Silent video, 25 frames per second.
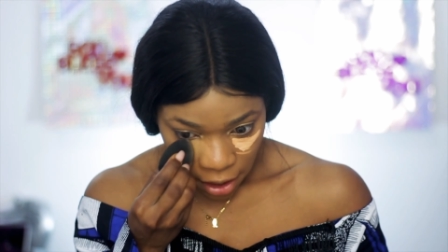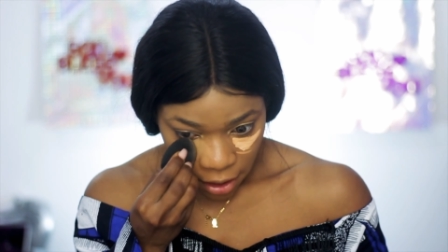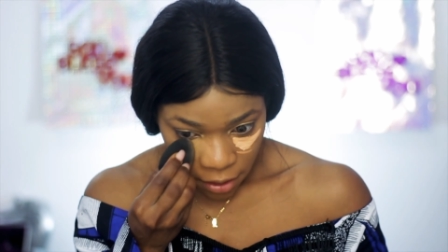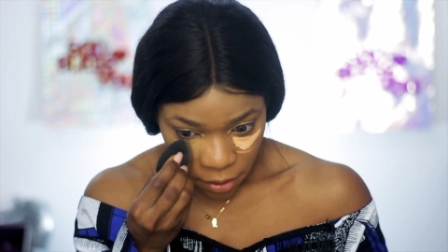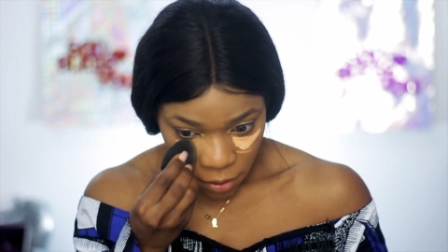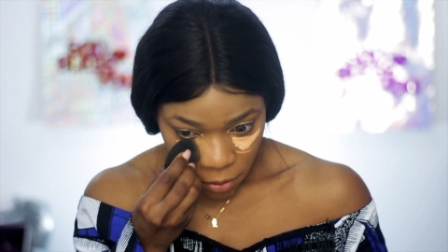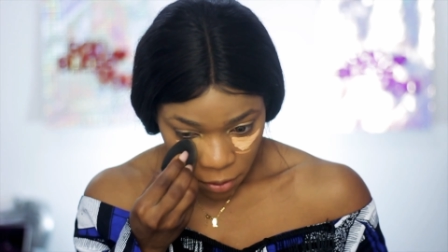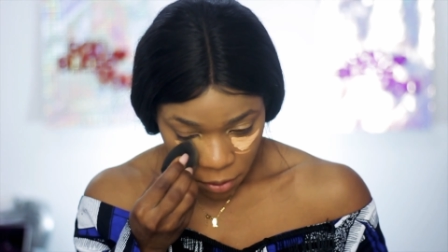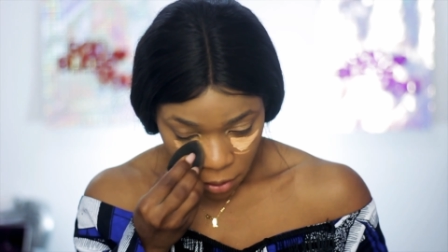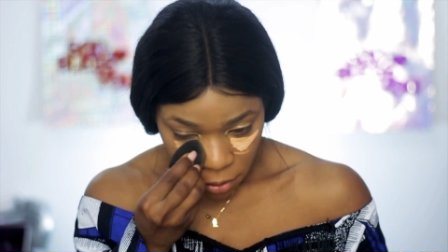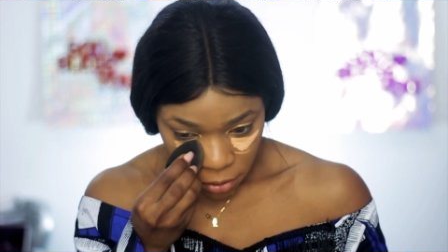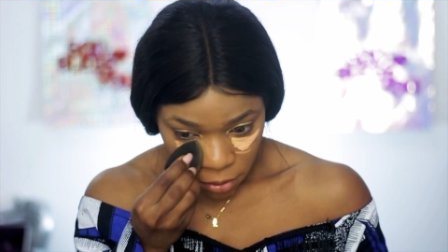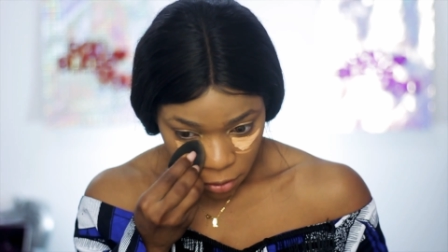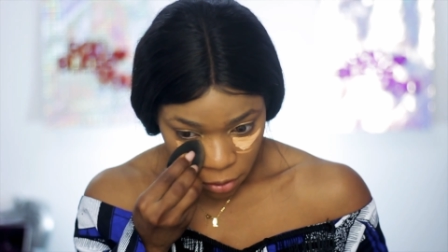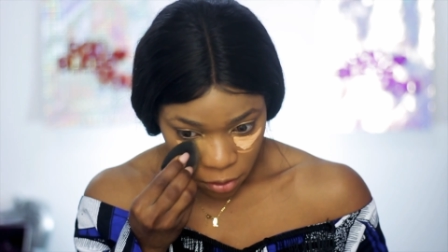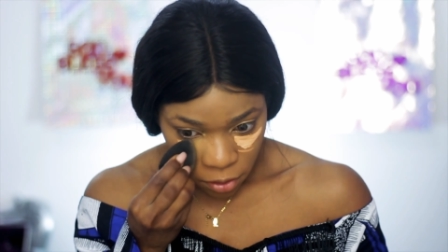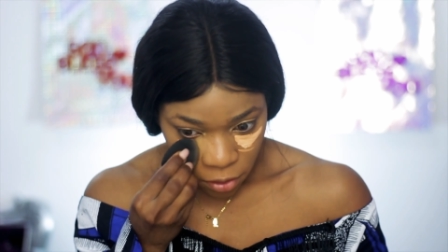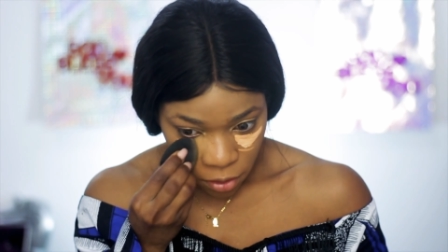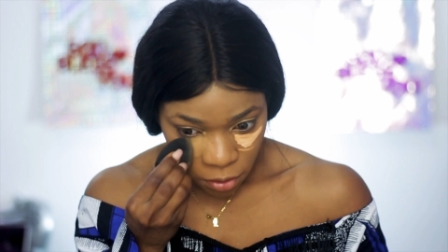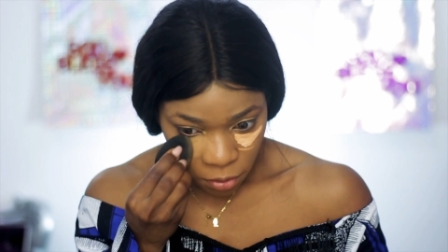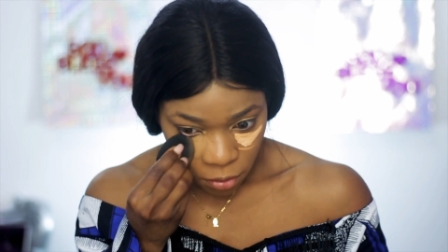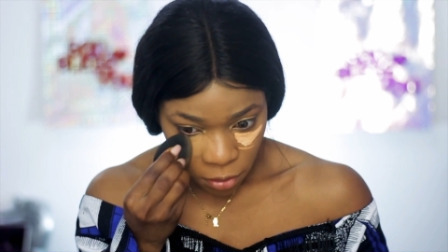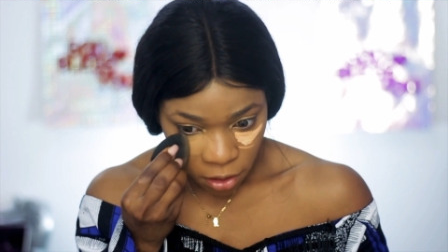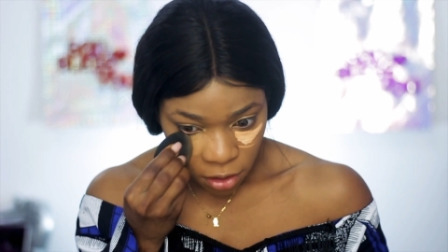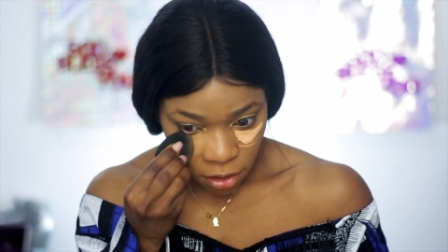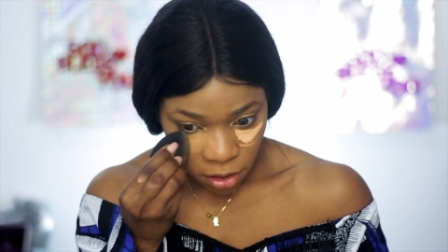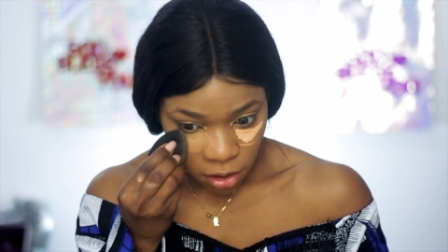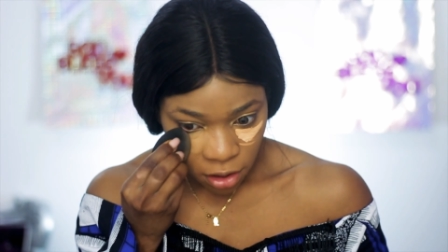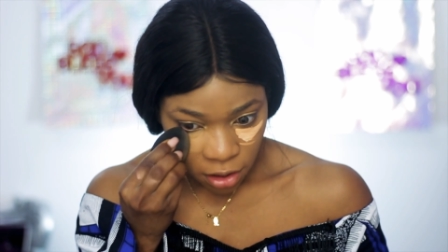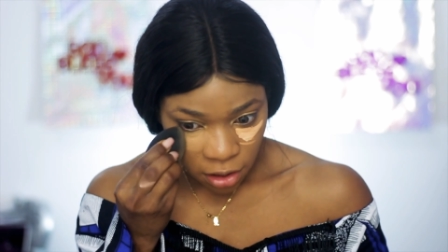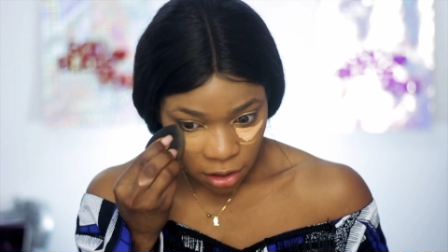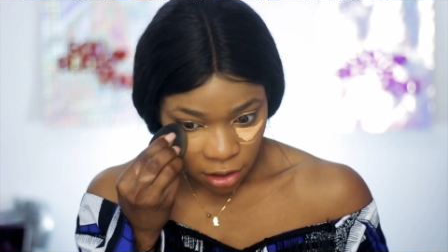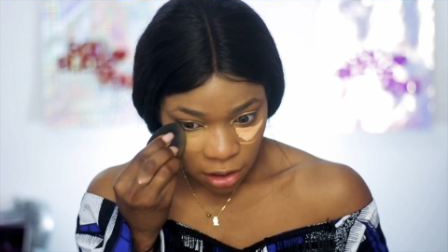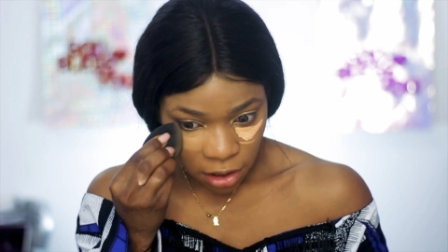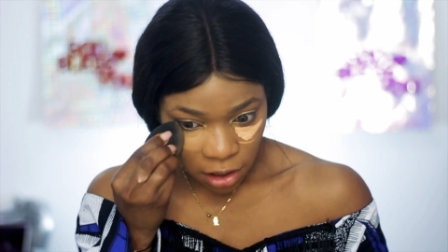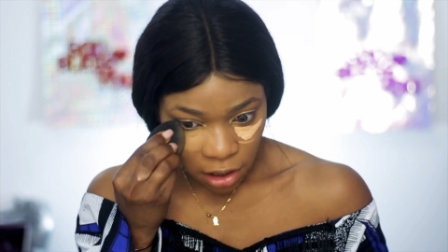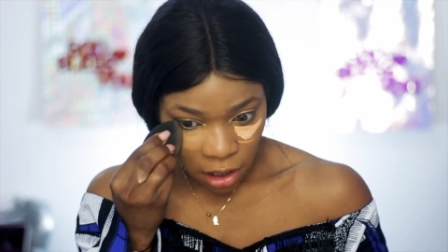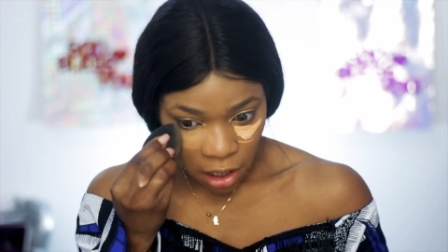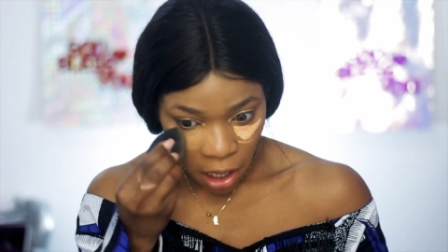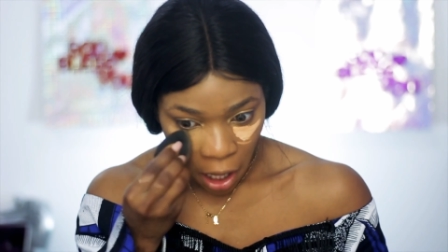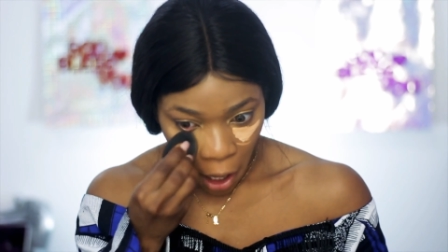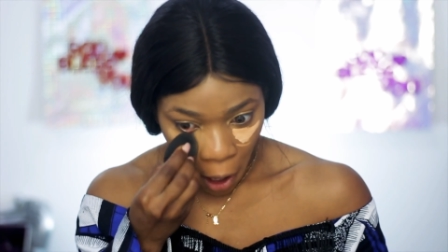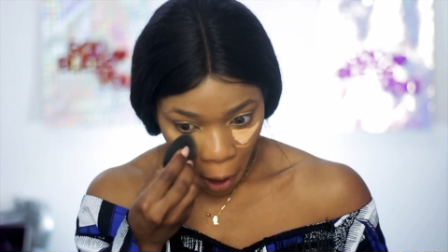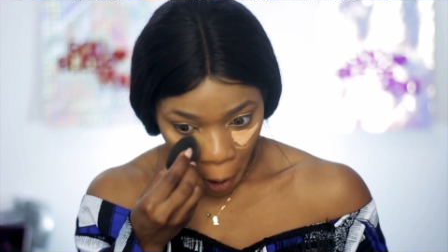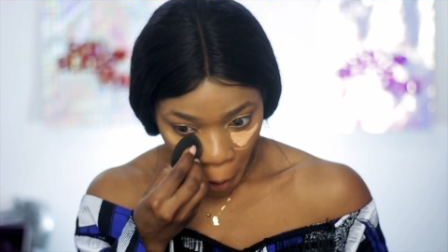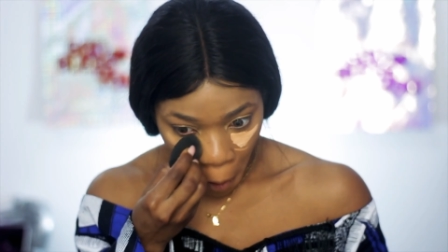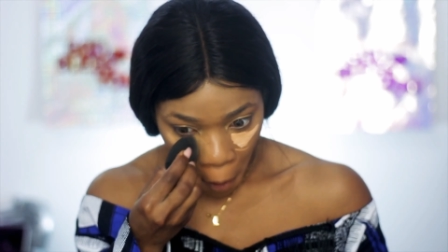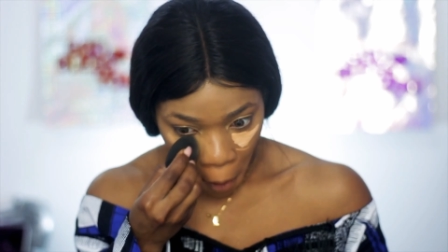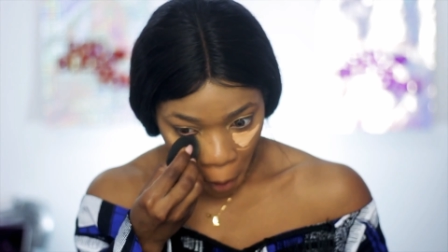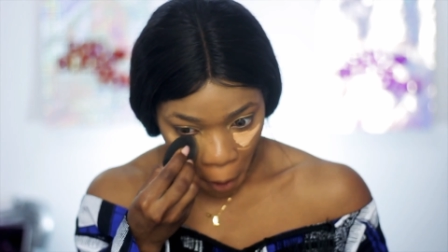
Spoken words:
I don't want too much concealer.